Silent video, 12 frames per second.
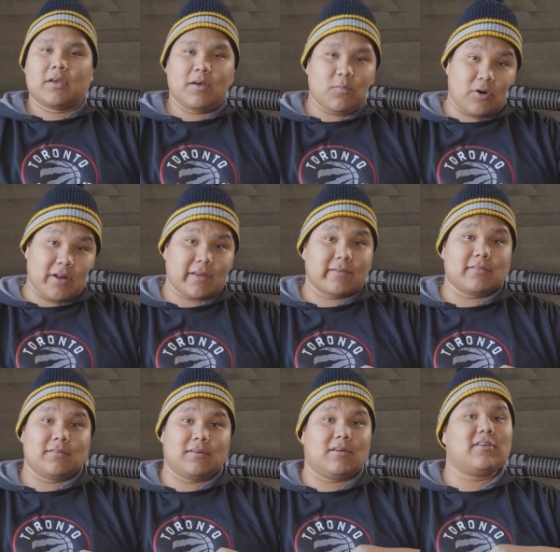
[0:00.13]
Good morning,
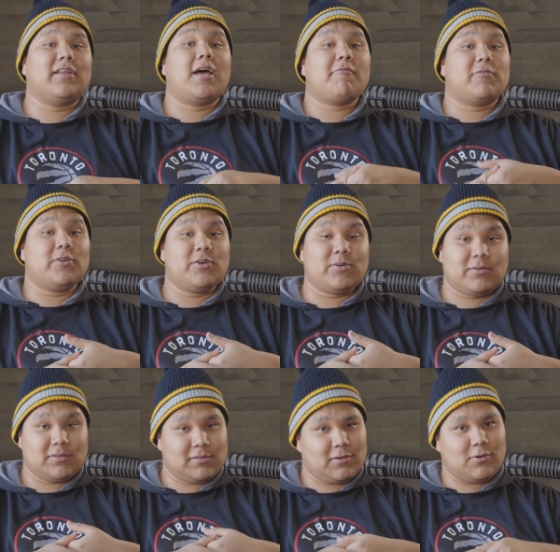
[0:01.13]
good
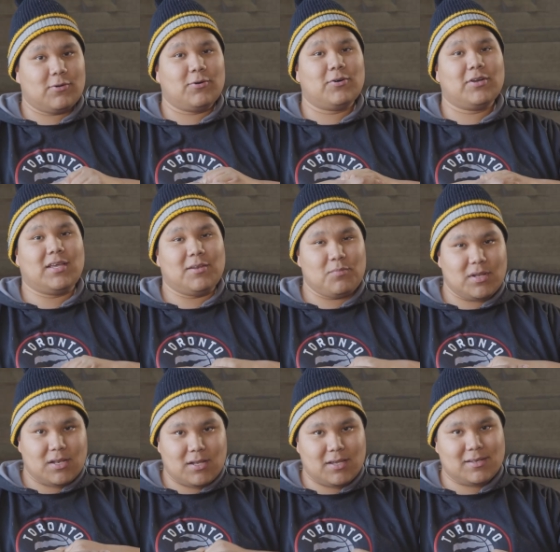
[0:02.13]
afternoon, or good
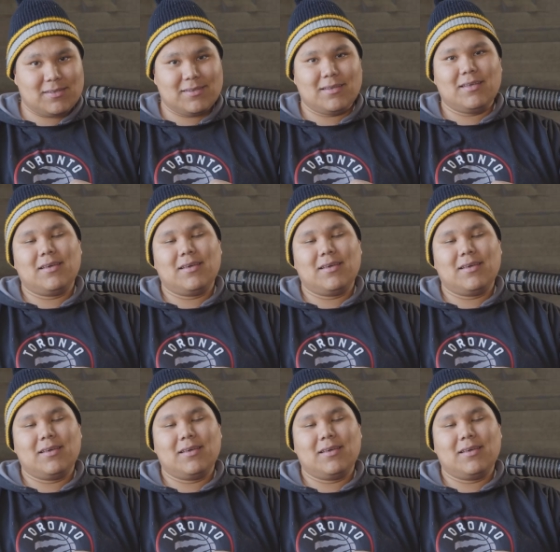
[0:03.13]
midnight.